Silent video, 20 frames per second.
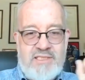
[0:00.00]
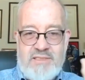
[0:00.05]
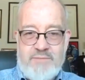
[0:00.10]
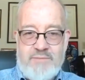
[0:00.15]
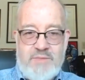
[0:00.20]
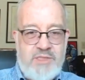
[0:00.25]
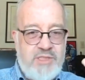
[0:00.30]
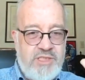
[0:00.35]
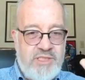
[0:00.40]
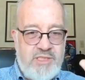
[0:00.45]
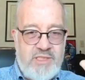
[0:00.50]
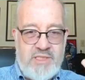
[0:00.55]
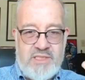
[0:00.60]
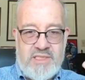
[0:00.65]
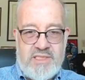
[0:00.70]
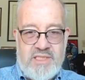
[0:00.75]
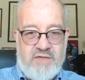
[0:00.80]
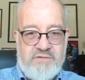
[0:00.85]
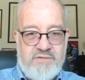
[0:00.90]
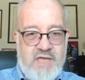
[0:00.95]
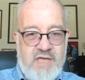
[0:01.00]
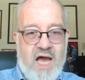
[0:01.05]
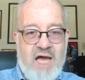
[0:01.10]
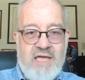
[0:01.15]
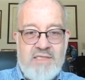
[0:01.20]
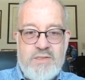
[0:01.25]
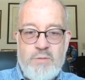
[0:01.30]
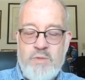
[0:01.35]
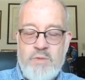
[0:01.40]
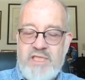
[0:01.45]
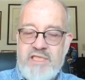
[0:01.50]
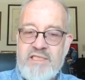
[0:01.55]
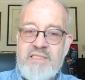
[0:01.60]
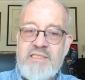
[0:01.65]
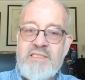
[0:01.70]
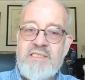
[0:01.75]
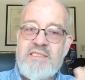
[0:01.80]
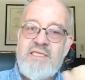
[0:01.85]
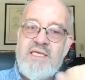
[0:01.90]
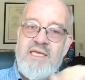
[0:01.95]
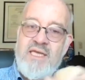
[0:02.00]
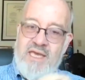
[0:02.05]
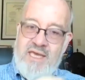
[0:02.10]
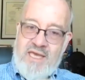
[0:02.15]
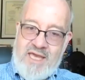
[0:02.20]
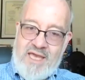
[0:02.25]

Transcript: the images of God's wings